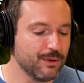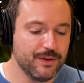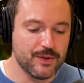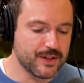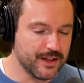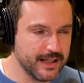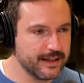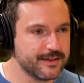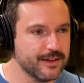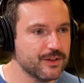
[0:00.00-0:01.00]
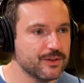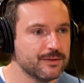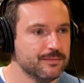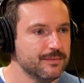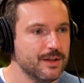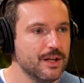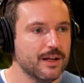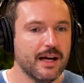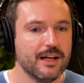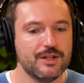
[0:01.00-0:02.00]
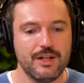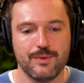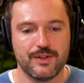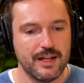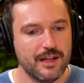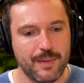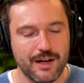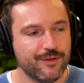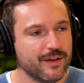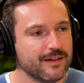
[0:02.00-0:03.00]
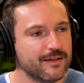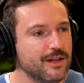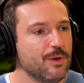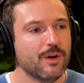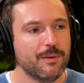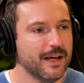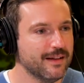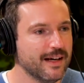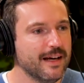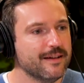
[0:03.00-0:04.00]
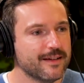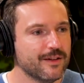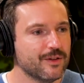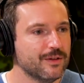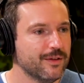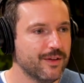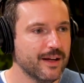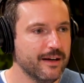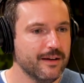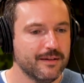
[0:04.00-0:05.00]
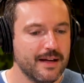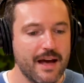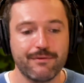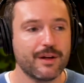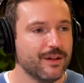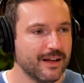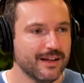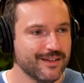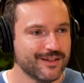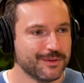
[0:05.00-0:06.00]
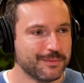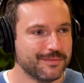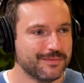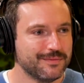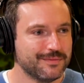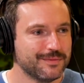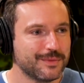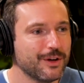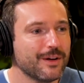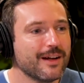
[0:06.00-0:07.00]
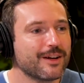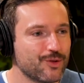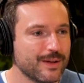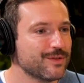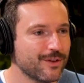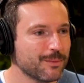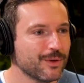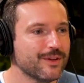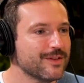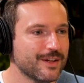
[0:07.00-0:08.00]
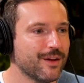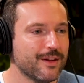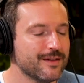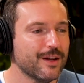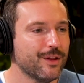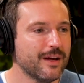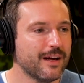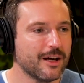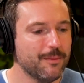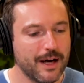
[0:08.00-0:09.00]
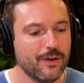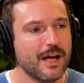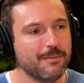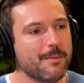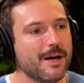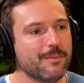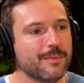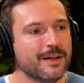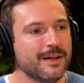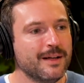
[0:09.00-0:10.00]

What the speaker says: if you start external and you see the benefits and you want to make that internal, then everything is like transferable. There's nothing about MMM